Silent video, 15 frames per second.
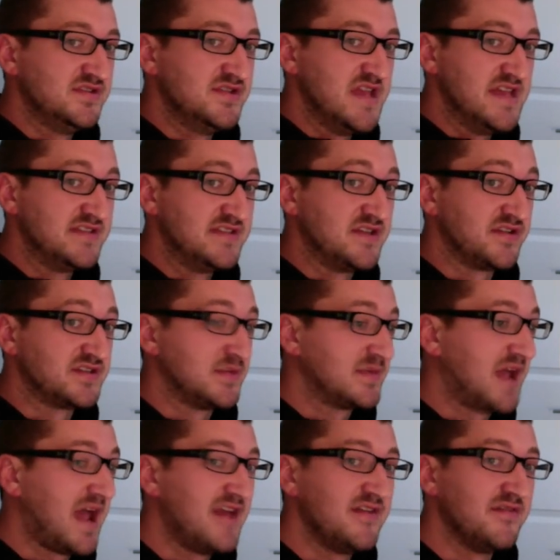is there some
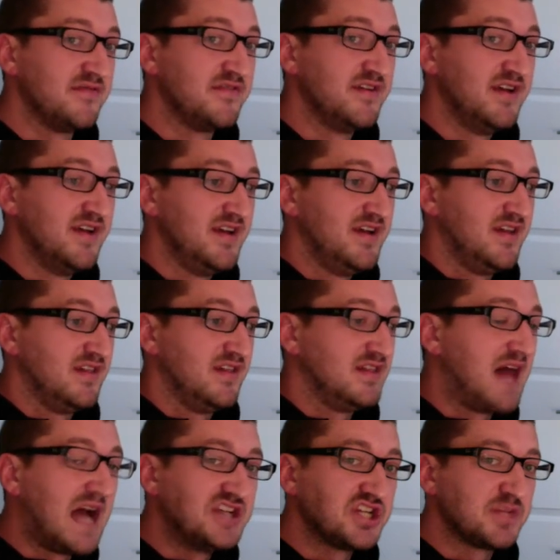kind of
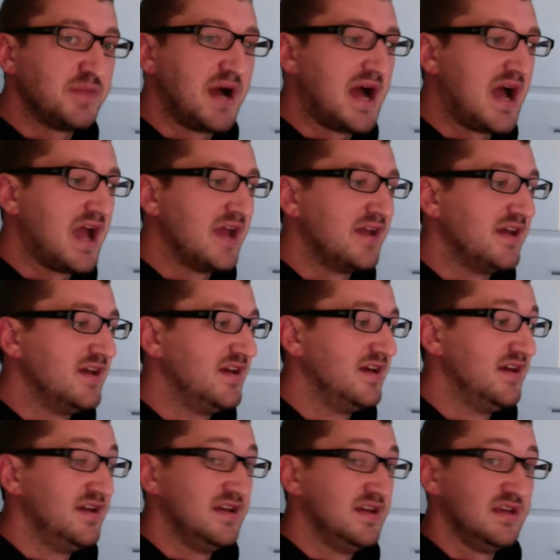logic behind,
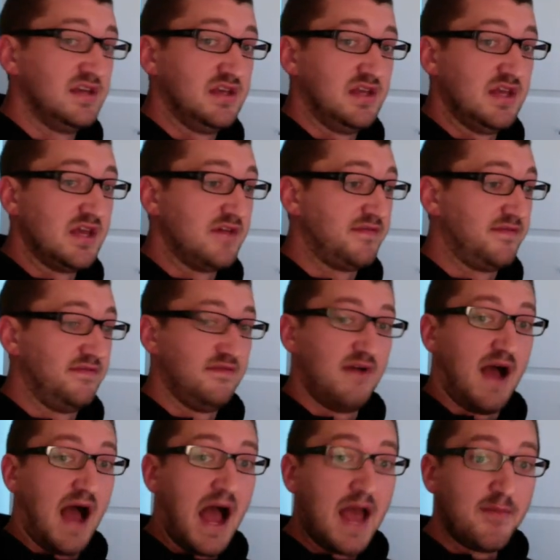if
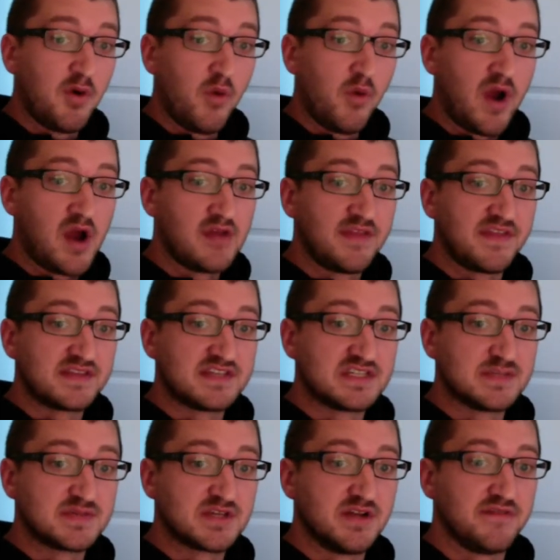I'm aware that the
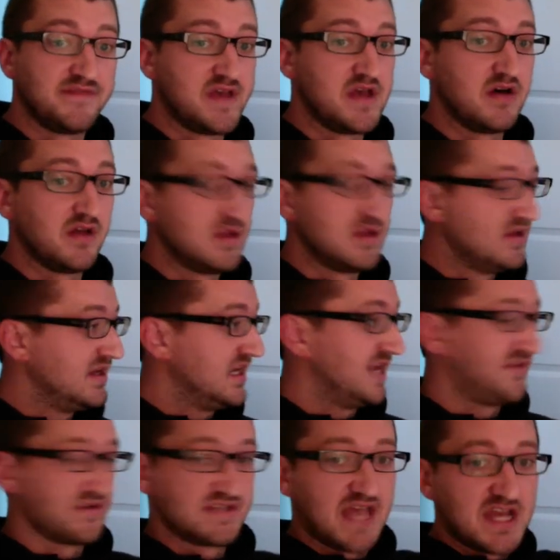system's going to fail, if
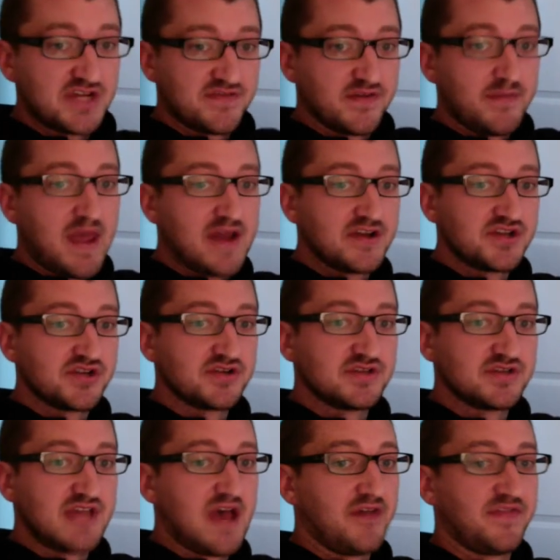there's hedge fund managers
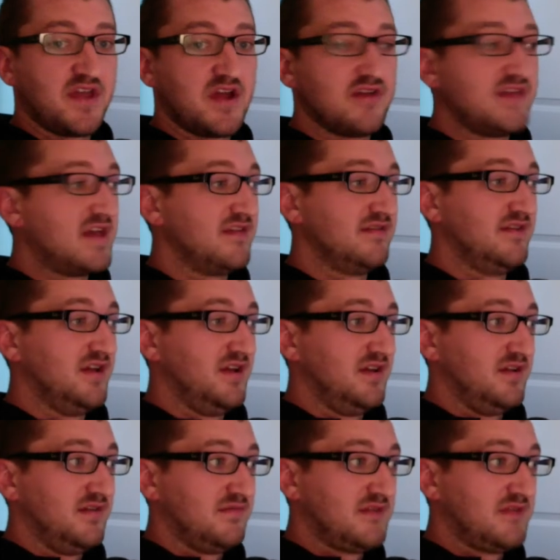out there that
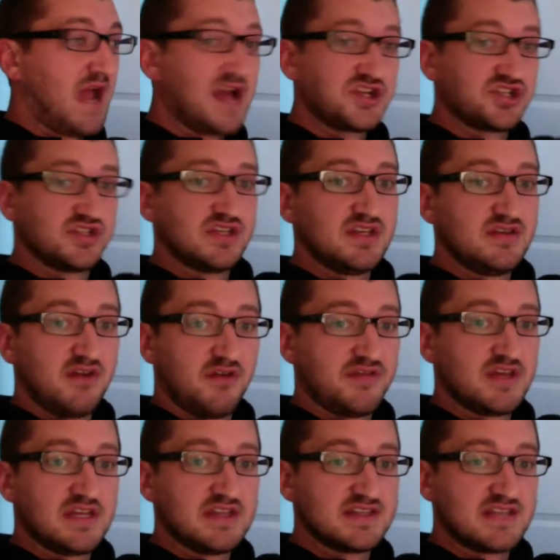consciously are
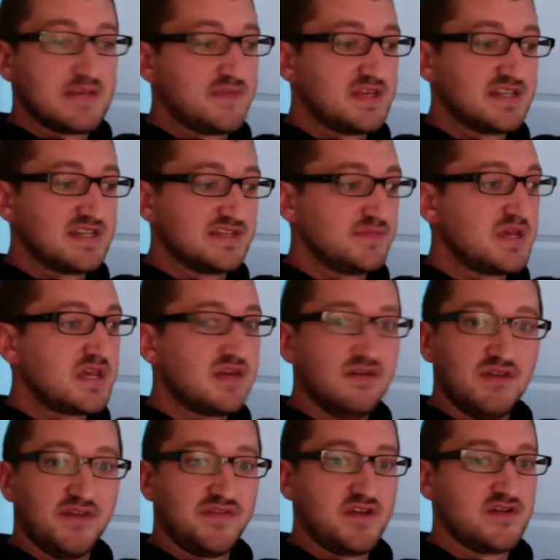thinking the same thing as me,
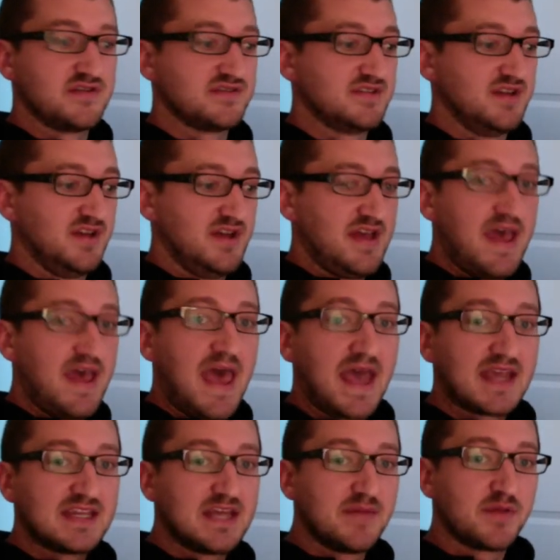if there's
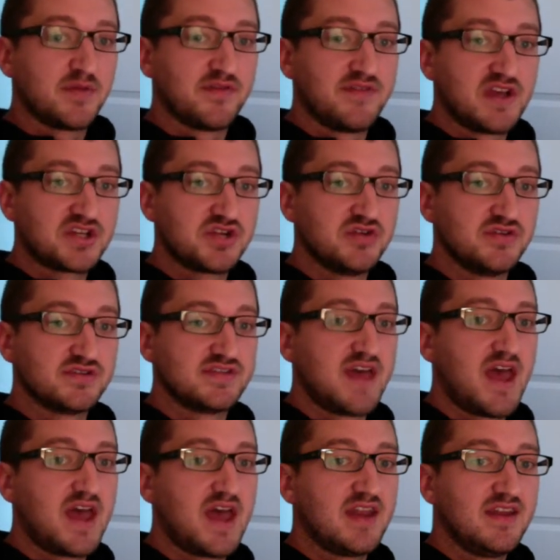academic professionals
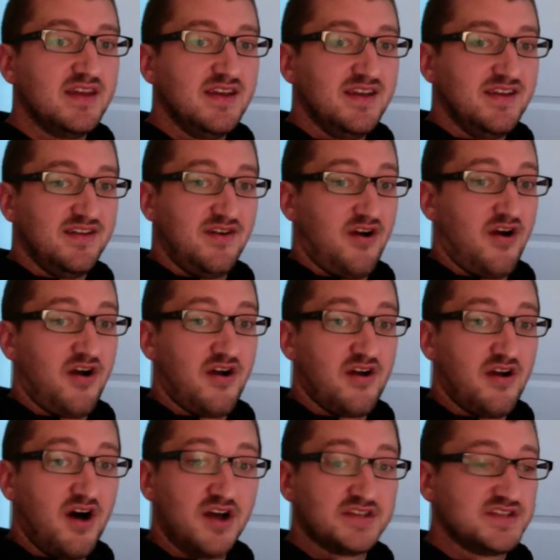that are
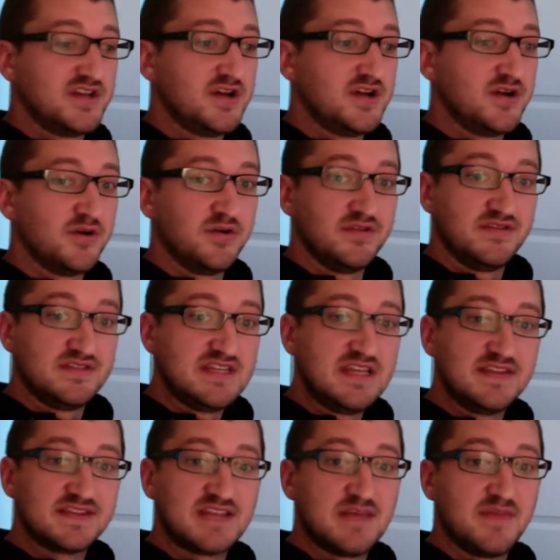also seeing
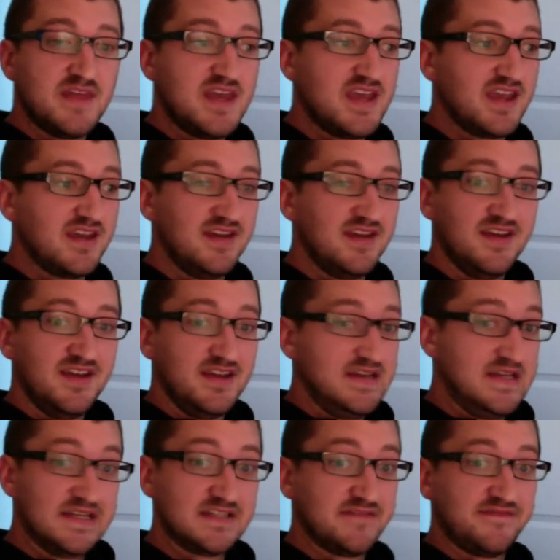the same thing,
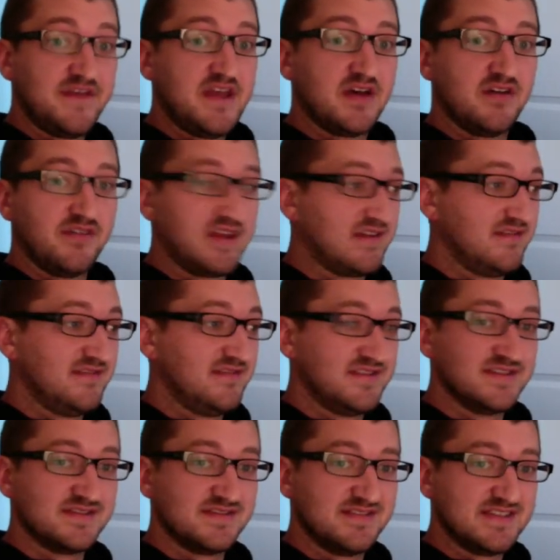does it fail? Like,
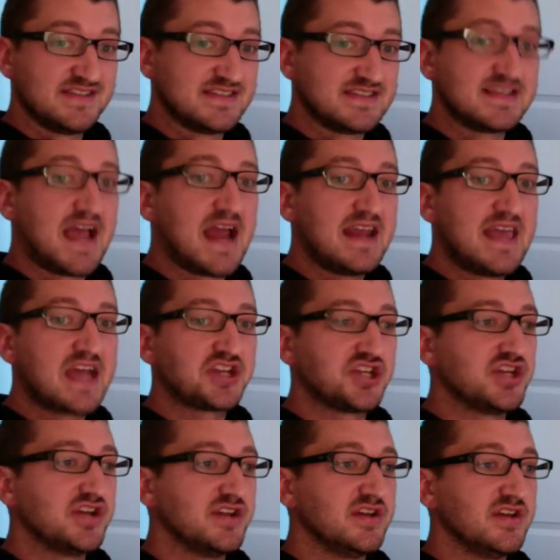is society actually
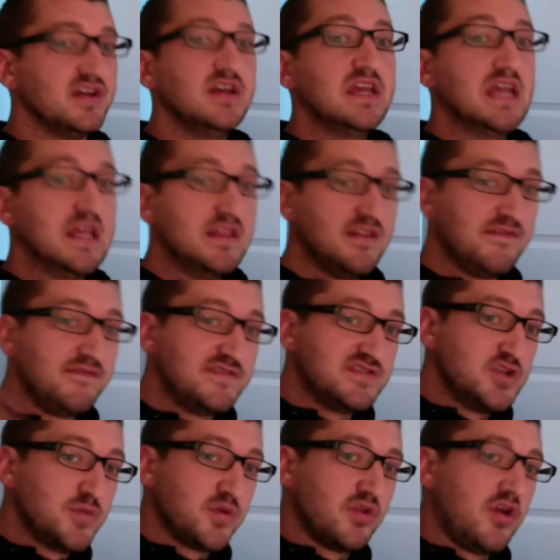going to, in the
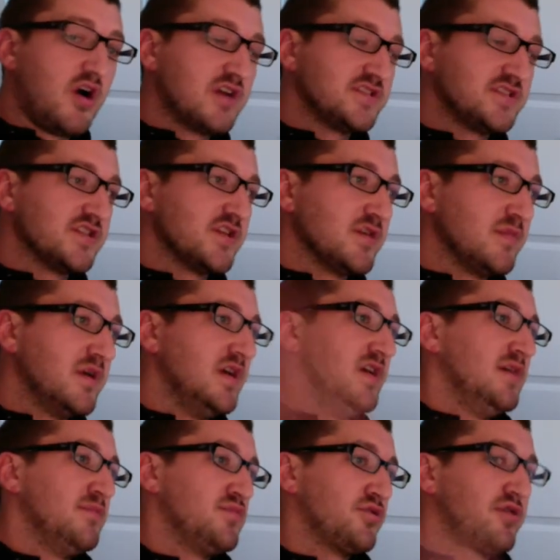super long term,
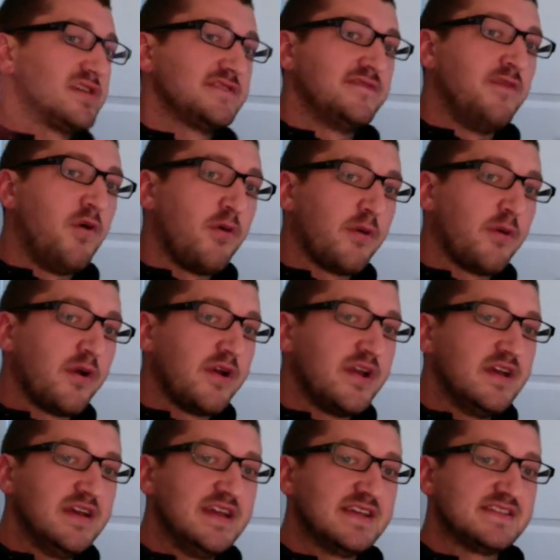progress forward
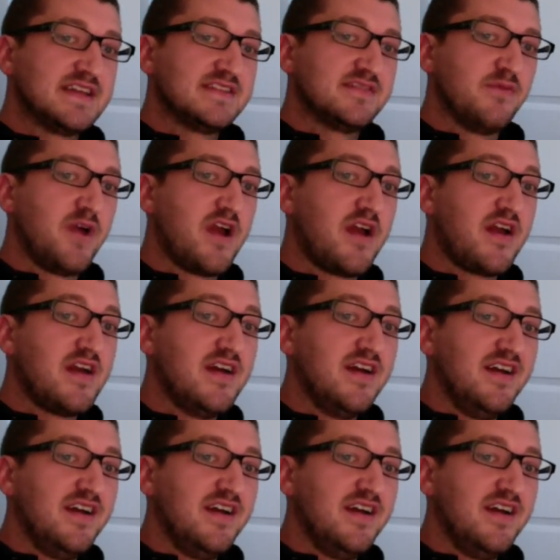in a sense where